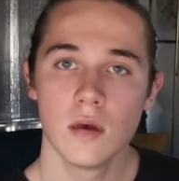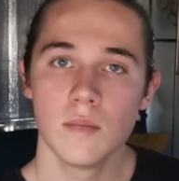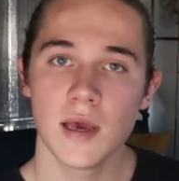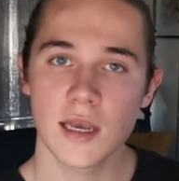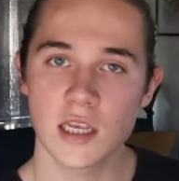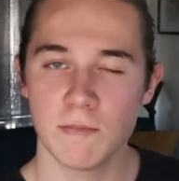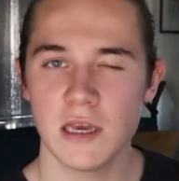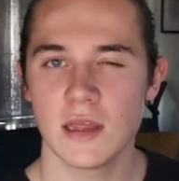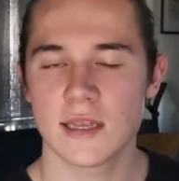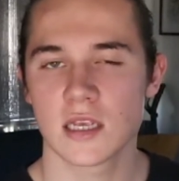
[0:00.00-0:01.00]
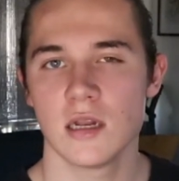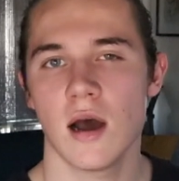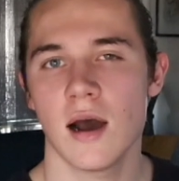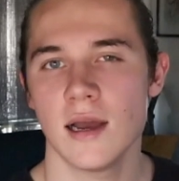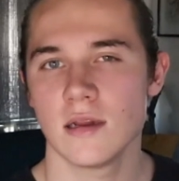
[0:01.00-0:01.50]
Pick a speed that's
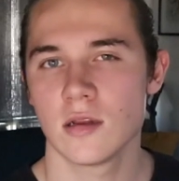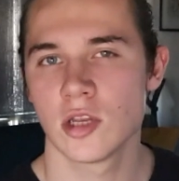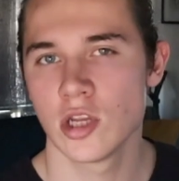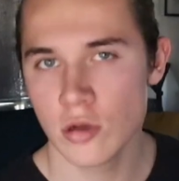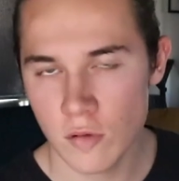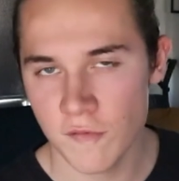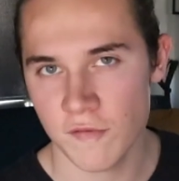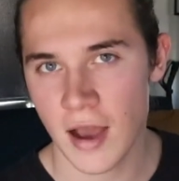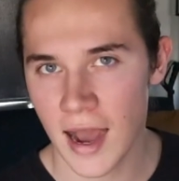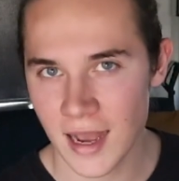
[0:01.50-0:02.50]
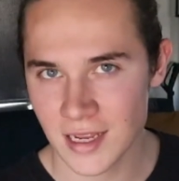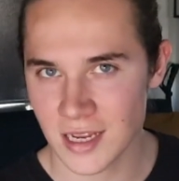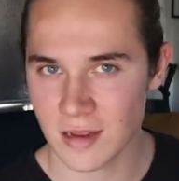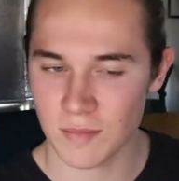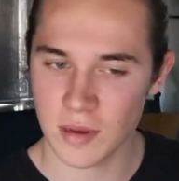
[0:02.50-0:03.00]
not too
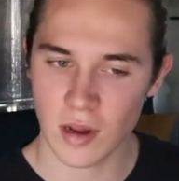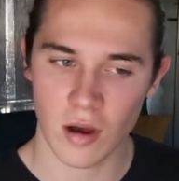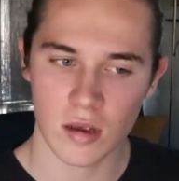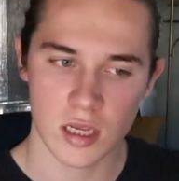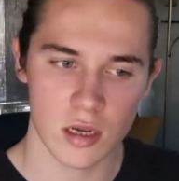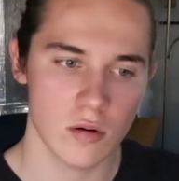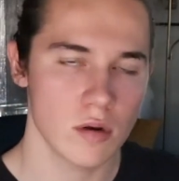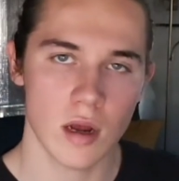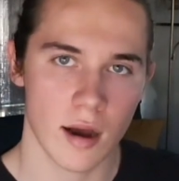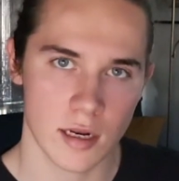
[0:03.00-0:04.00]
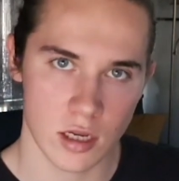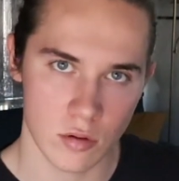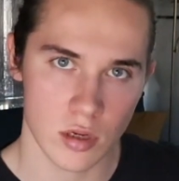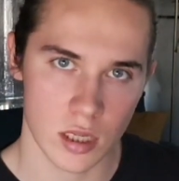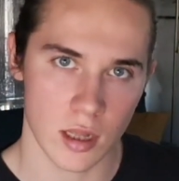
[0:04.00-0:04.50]
fast, but also not
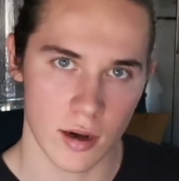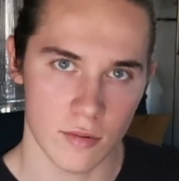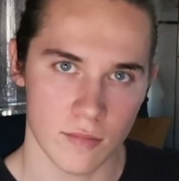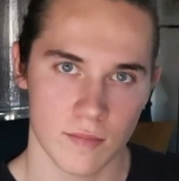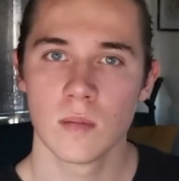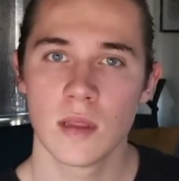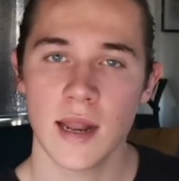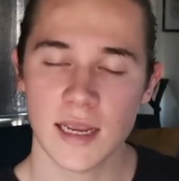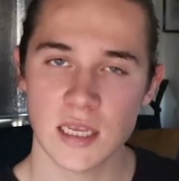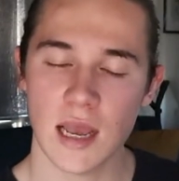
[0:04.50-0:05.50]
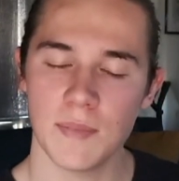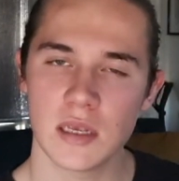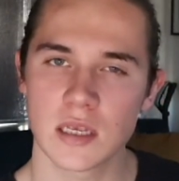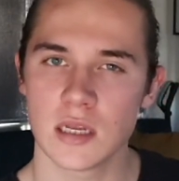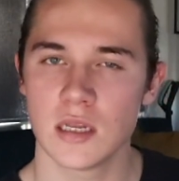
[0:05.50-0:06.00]
too slow. The next step
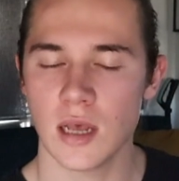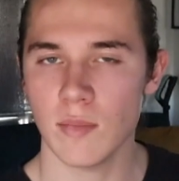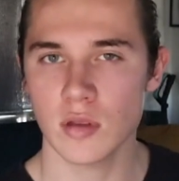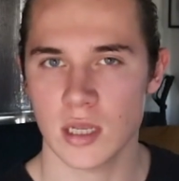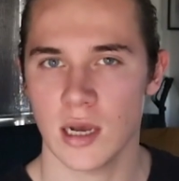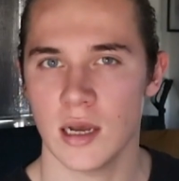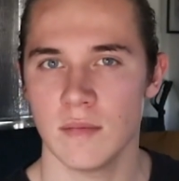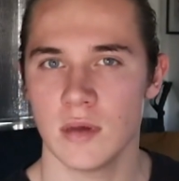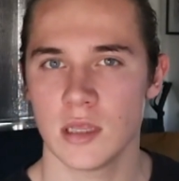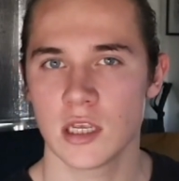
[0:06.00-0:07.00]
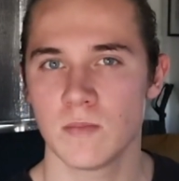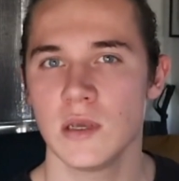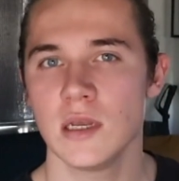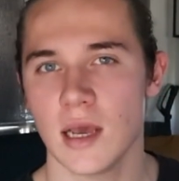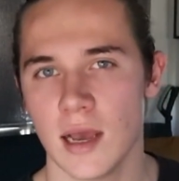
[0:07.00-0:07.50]
is to double time the
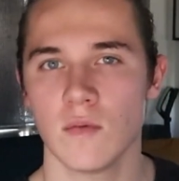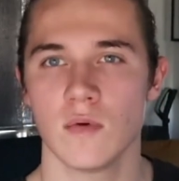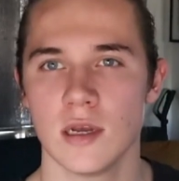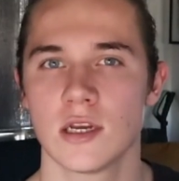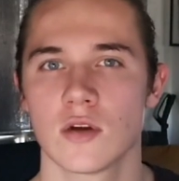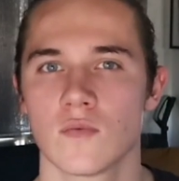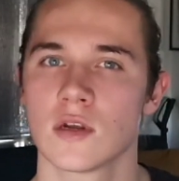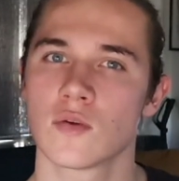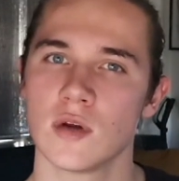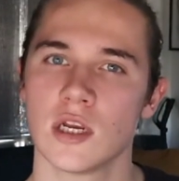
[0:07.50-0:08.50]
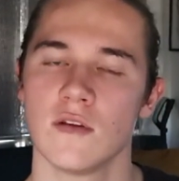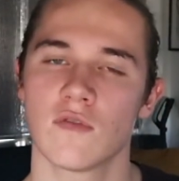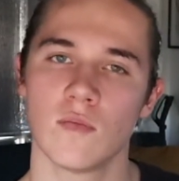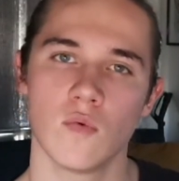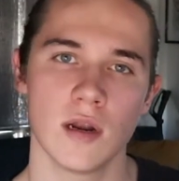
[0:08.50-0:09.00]
speed at which we're switching
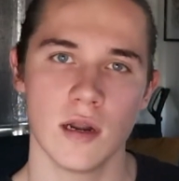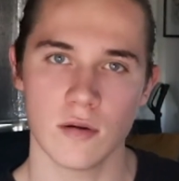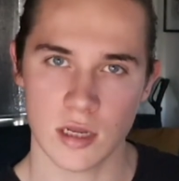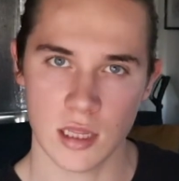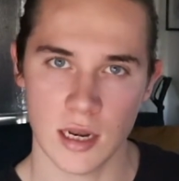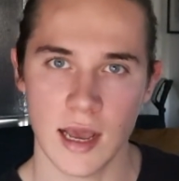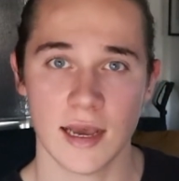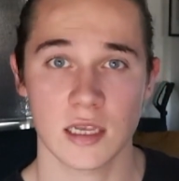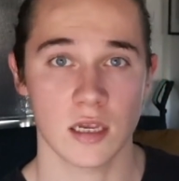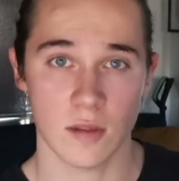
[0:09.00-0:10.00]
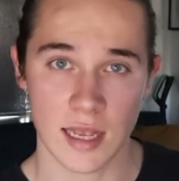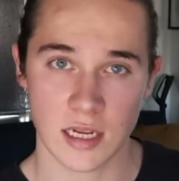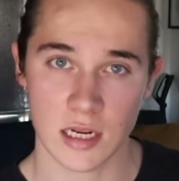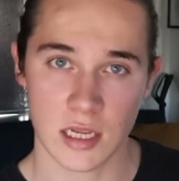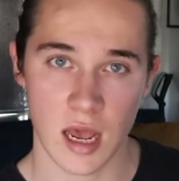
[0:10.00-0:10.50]
from one note to the next. So that's
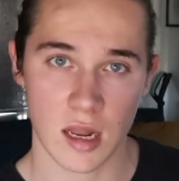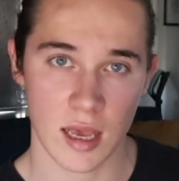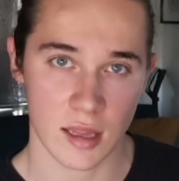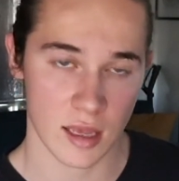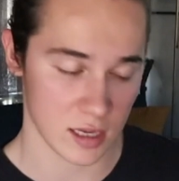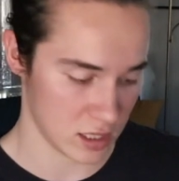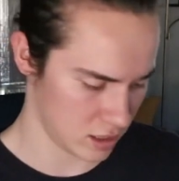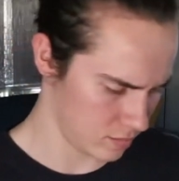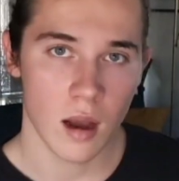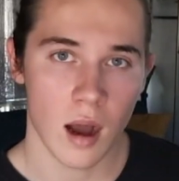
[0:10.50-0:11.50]
going to sound like this.